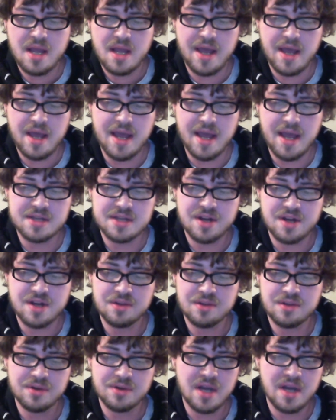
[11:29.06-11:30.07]
And John
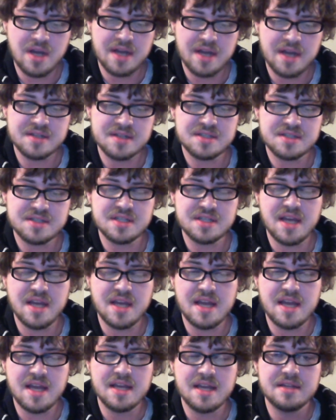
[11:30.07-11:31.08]
Laurinaitis
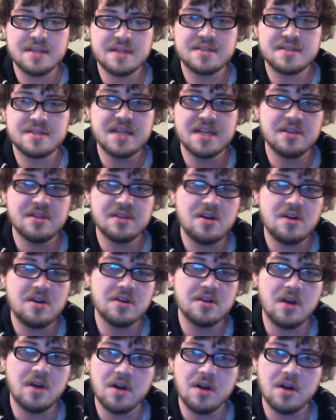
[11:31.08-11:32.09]
and Teddy
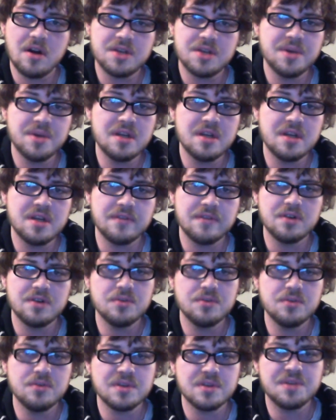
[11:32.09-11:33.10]
Long are arguing over
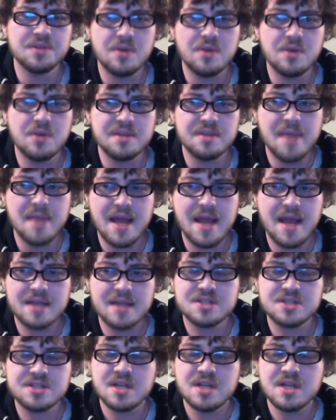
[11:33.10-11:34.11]
who really won the
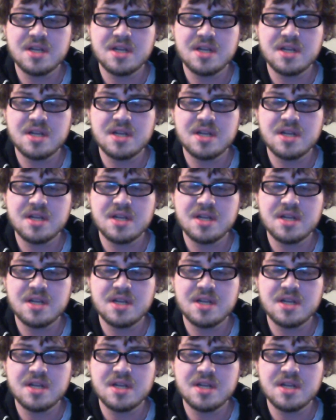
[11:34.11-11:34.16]
match.